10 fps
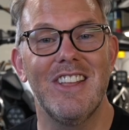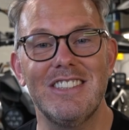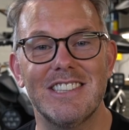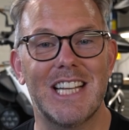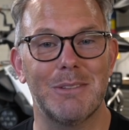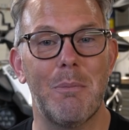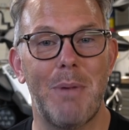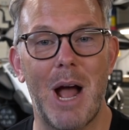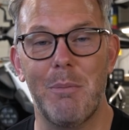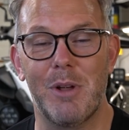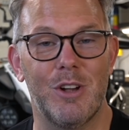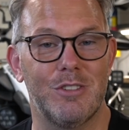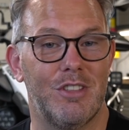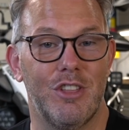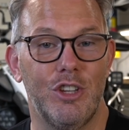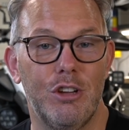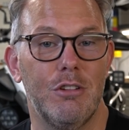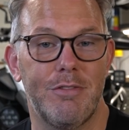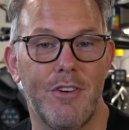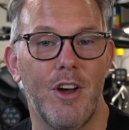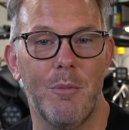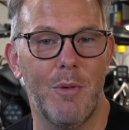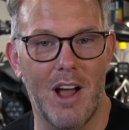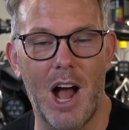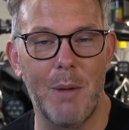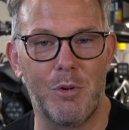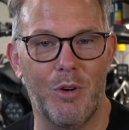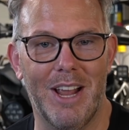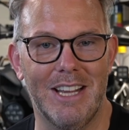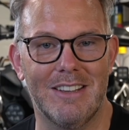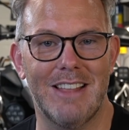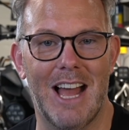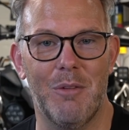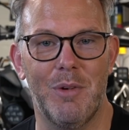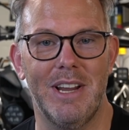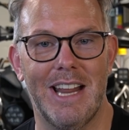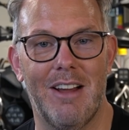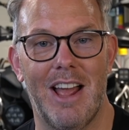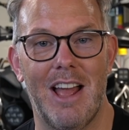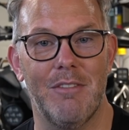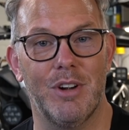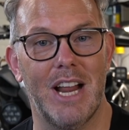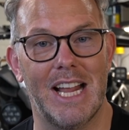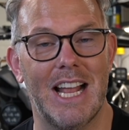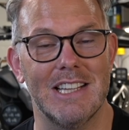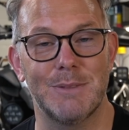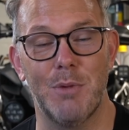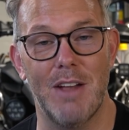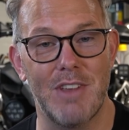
This has come about because of the new firmware upgrade that we now have on our Cansmart.